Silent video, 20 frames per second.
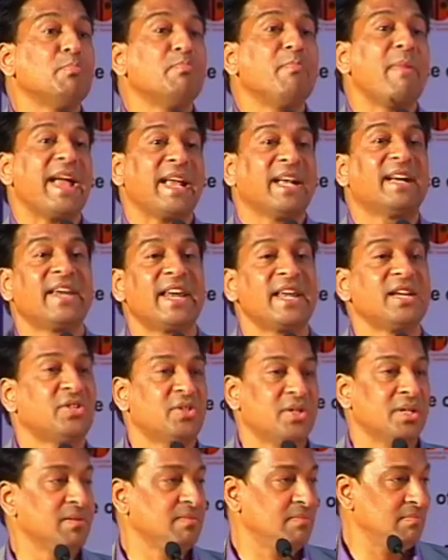
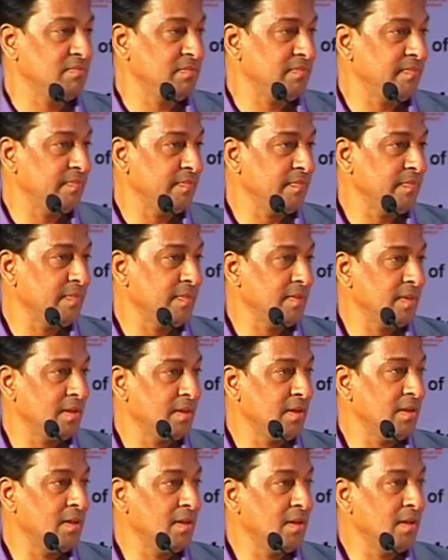migration.
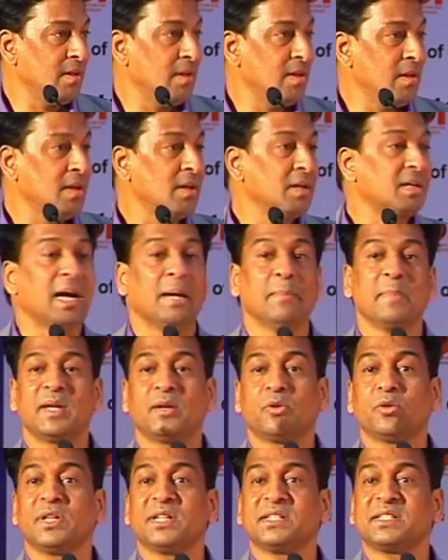
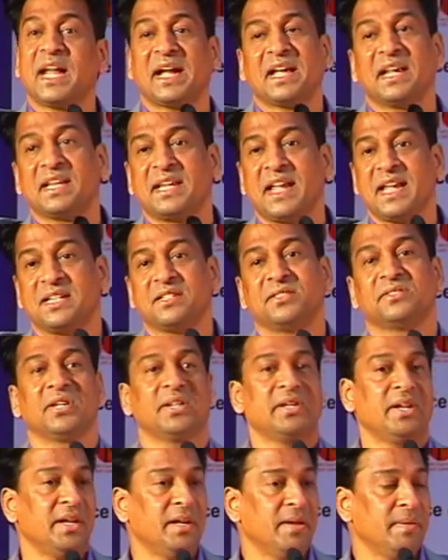Coming to the second case
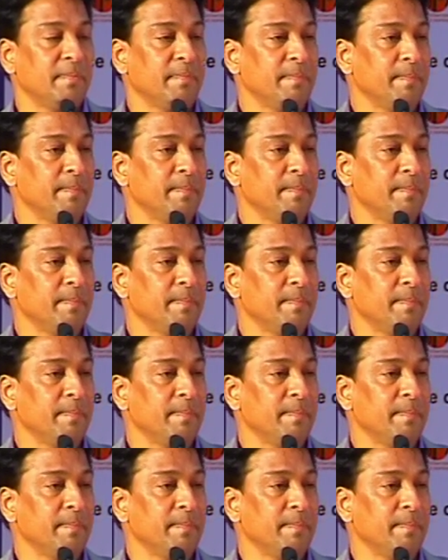study.